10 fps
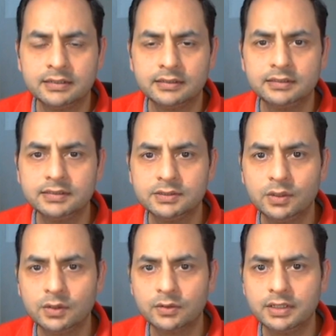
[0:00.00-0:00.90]
this is
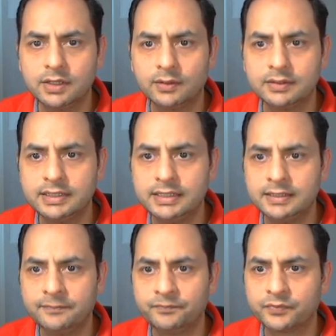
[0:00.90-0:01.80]
not only on
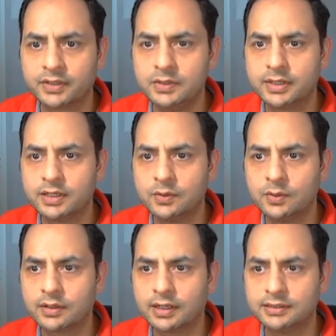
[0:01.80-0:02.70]
the, you can
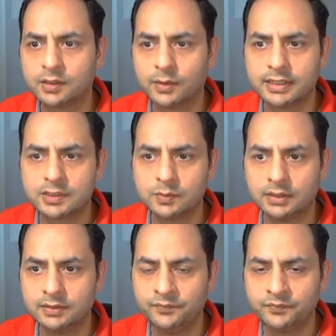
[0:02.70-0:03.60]
go on other one as
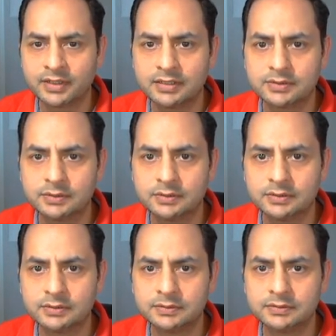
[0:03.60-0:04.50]
well.
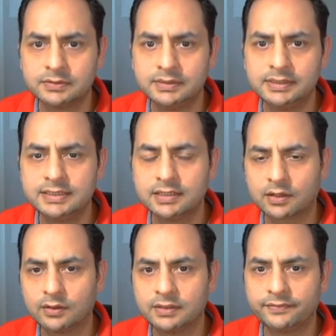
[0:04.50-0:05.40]
So these are
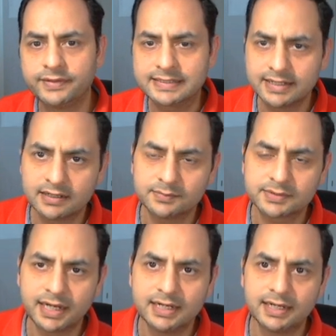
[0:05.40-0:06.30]
on the fixed income
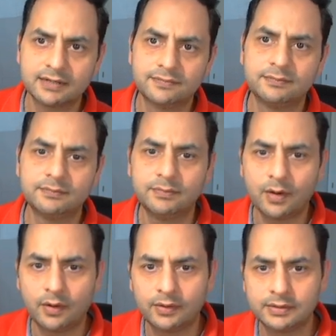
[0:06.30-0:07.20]
side, like of
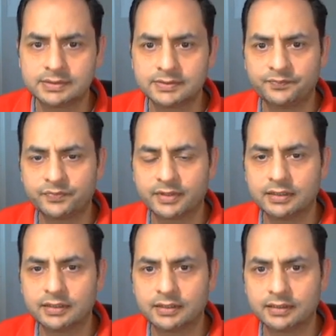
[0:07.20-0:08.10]
bonds,
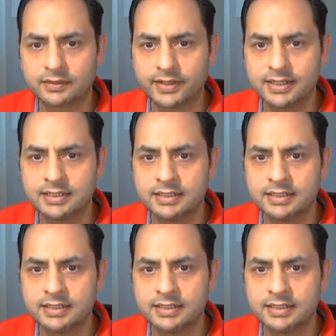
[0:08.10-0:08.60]
right?